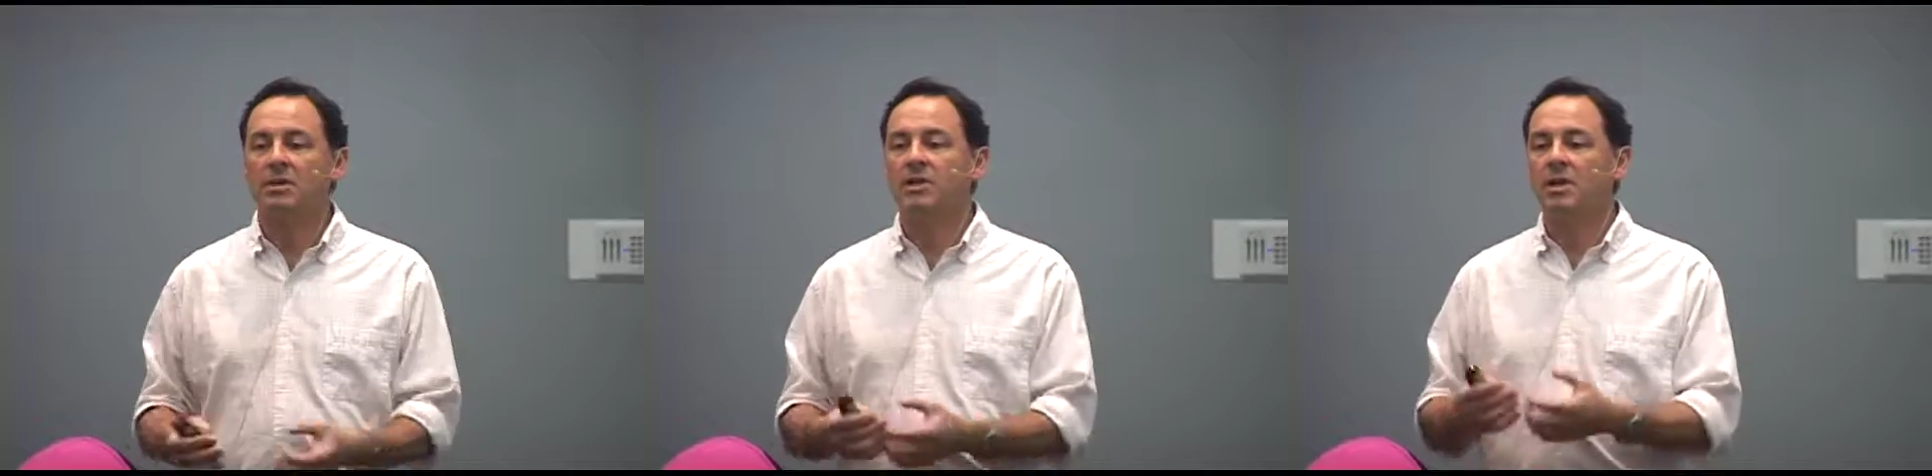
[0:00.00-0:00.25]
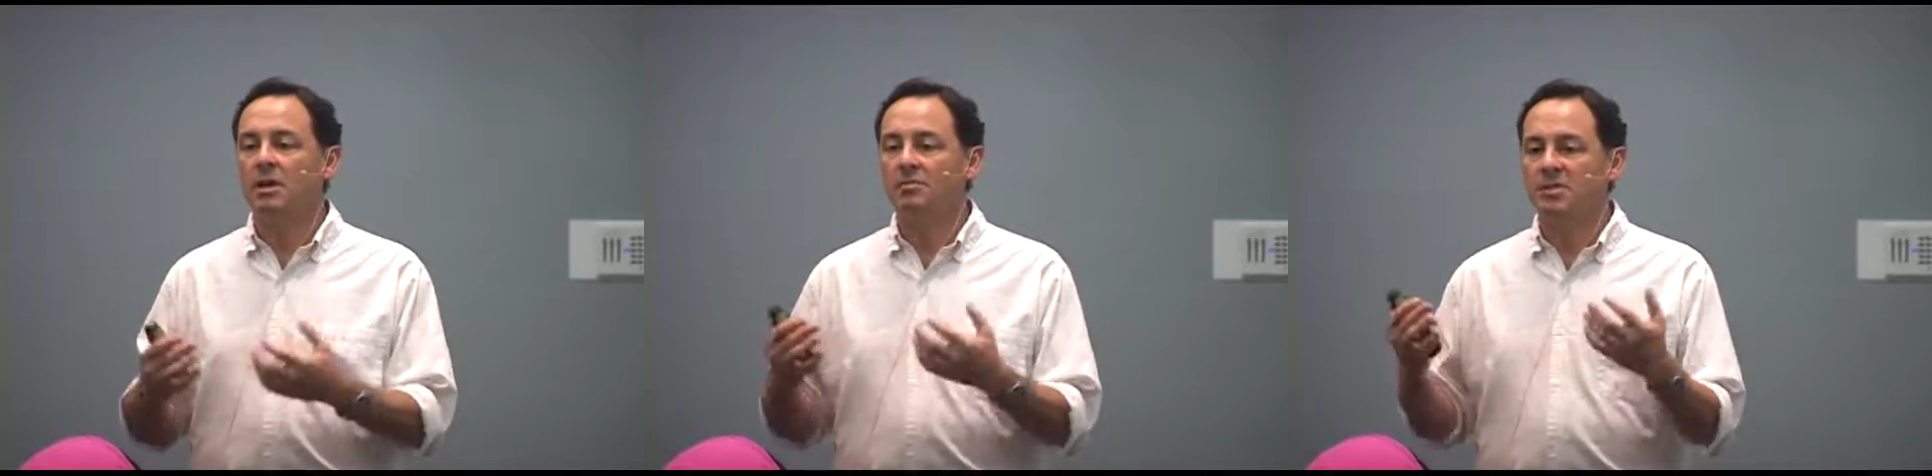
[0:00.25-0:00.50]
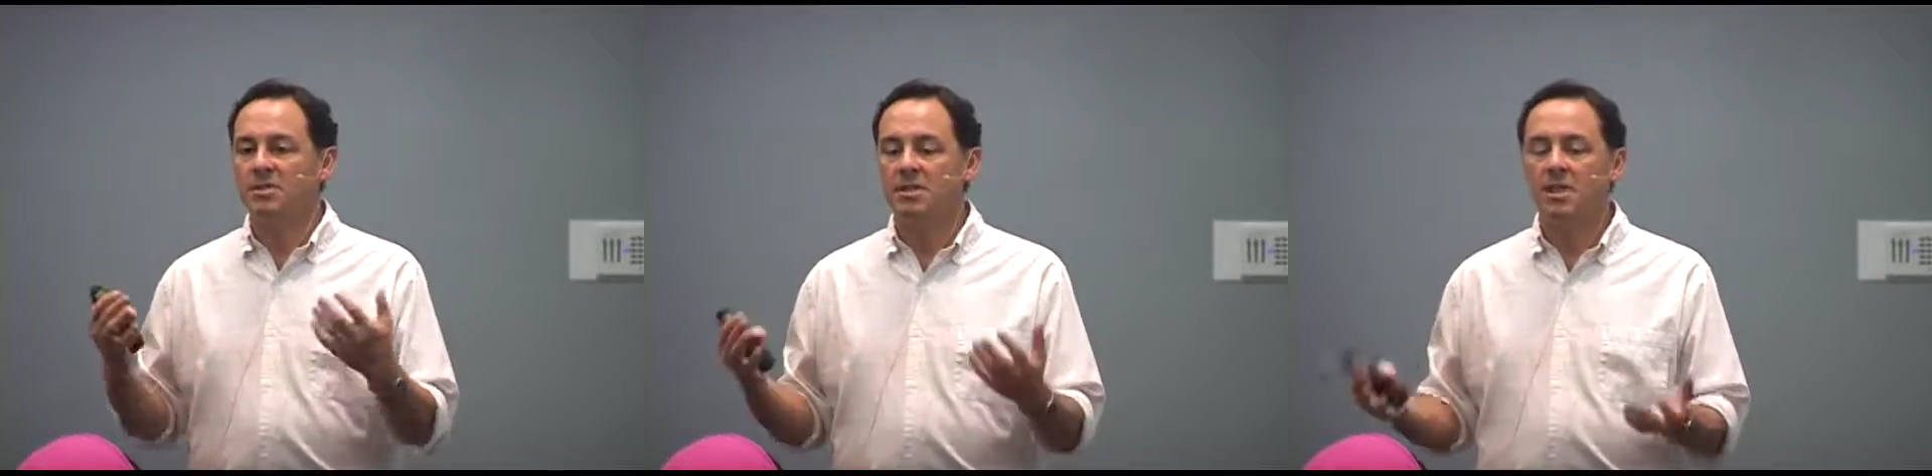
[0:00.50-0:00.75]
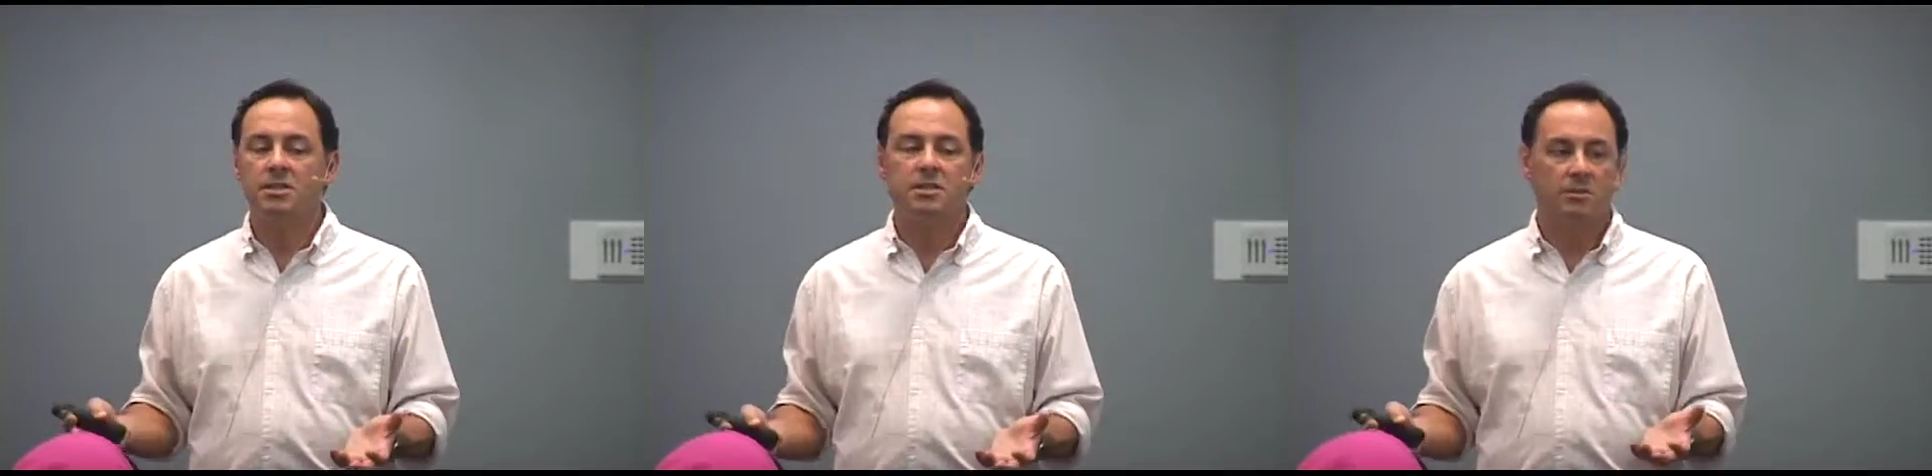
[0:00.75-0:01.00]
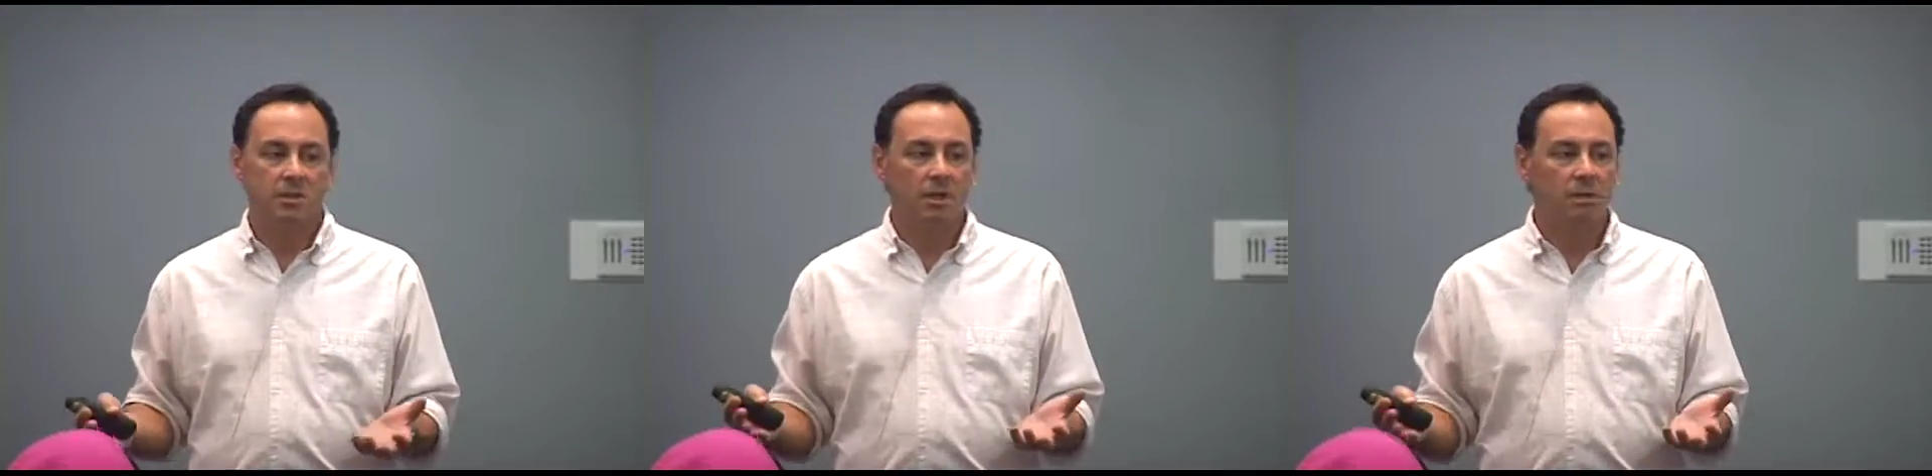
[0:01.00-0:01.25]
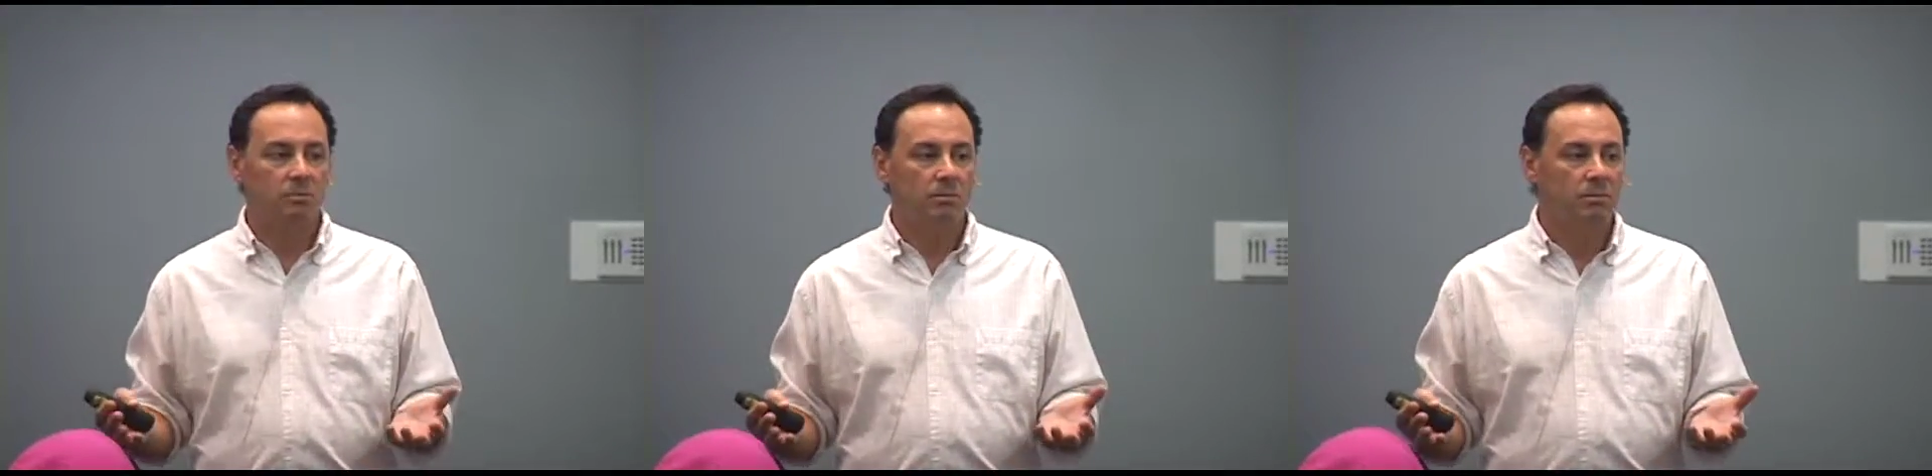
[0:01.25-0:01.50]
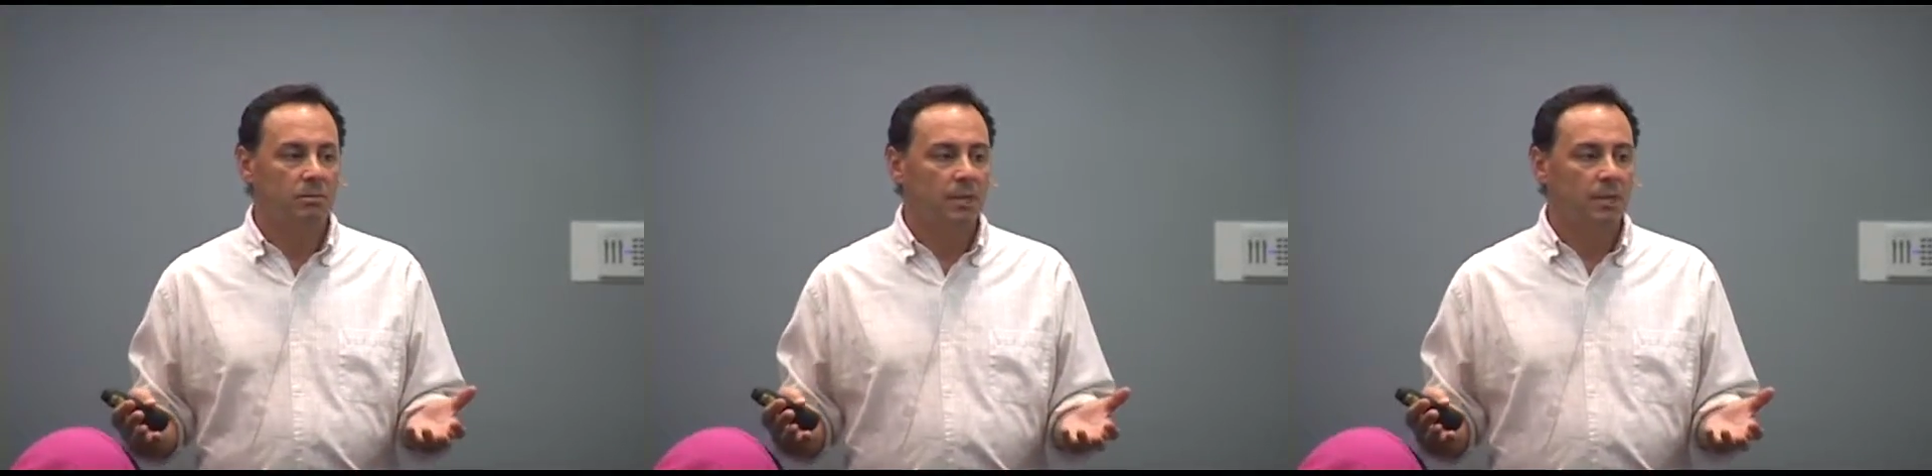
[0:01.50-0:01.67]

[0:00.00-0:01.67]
have a conversation with him.